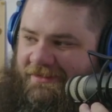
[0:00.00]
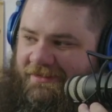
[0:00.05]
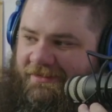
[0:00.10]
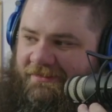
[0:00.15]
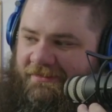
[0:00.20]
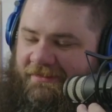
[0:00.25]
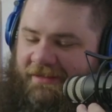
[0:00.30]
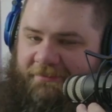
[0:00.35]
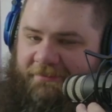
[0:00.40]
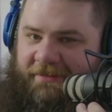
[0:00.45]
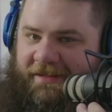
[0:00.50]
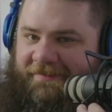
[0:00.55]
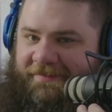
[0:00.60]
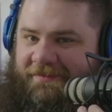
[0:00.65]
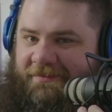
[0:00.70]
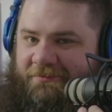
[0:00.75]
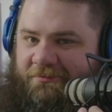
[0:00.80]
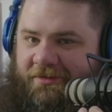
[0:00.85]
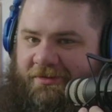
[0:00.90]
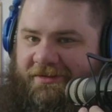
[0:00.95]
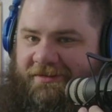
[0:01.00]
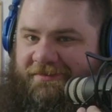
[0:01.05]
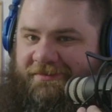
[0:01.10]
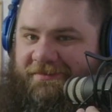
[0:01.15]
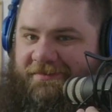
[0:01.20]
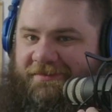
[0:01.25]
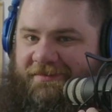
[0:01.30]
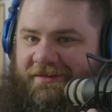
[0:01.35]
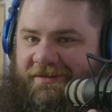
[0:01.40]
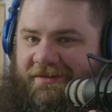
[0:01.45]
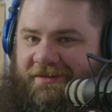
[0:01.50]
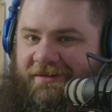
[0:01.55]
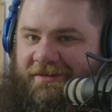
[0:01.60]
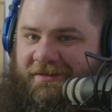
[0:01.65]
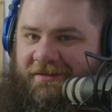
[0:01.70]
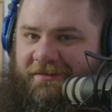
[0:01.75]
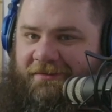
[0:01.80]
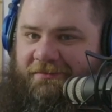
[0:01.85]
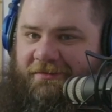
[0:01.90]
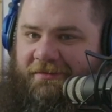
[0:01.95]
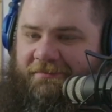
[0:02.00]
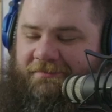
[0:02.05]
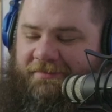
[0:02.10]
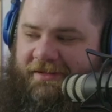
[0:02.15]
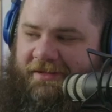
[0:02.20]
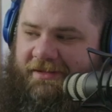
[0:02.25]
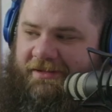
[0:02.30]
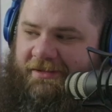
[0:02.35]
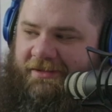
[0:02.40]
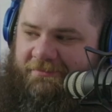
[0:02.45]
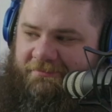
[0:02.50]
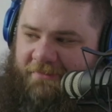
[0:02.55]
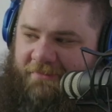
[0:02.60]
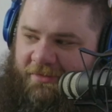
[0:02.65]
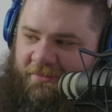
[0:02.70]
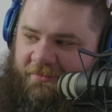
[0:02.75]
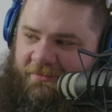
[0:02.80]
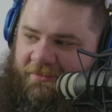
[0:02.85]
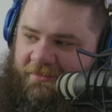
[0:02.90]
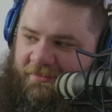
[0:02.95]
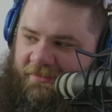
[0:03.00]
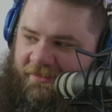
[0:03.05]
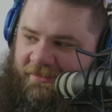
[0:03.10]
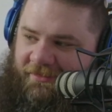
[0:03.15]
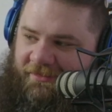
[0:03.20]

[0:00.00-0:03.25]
I'm guessing because of the mode